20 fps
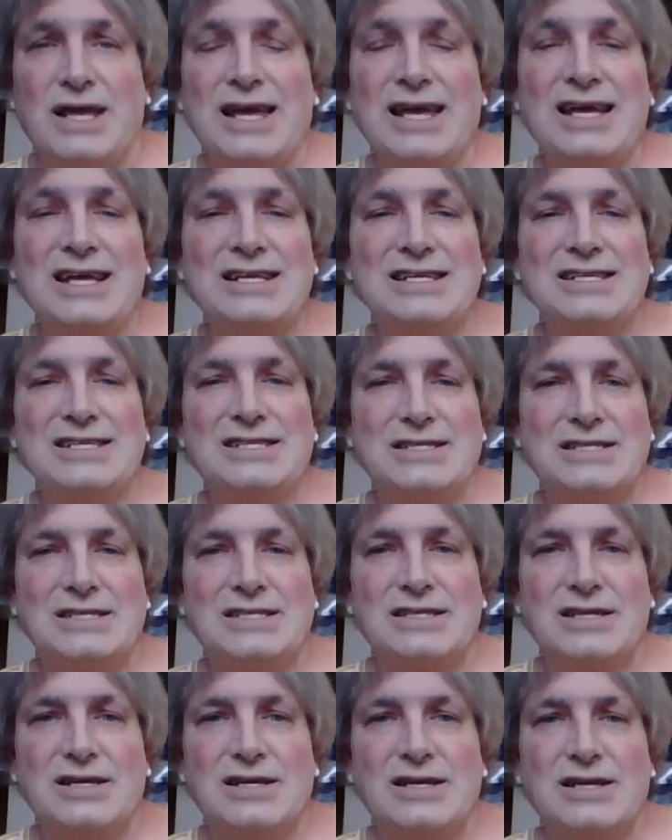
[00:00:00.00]
is
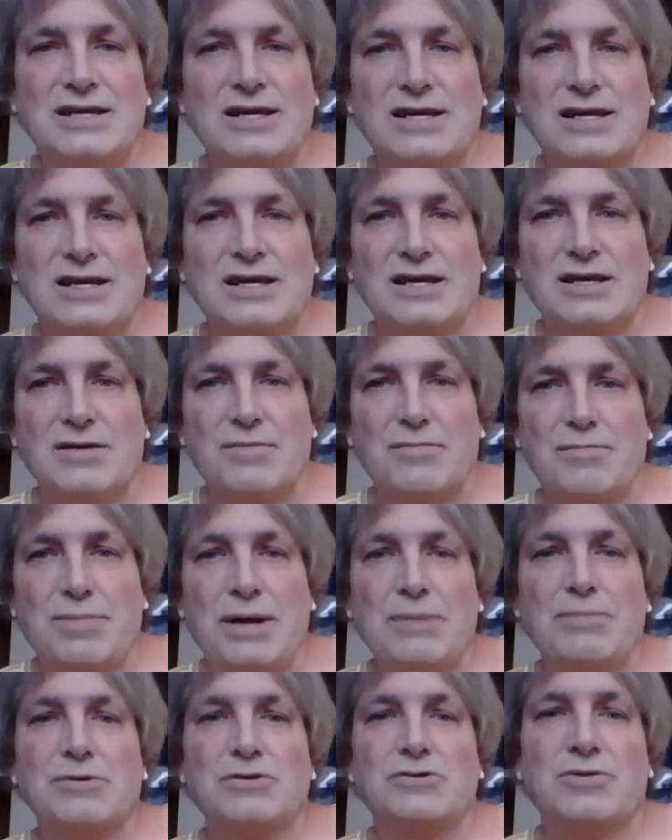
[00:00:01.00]

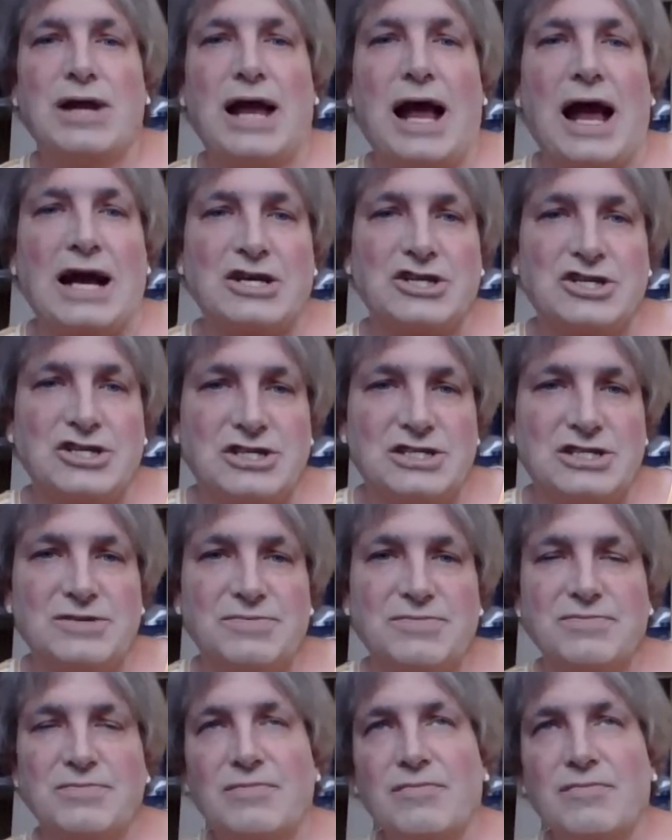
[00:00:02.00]
people's reactions.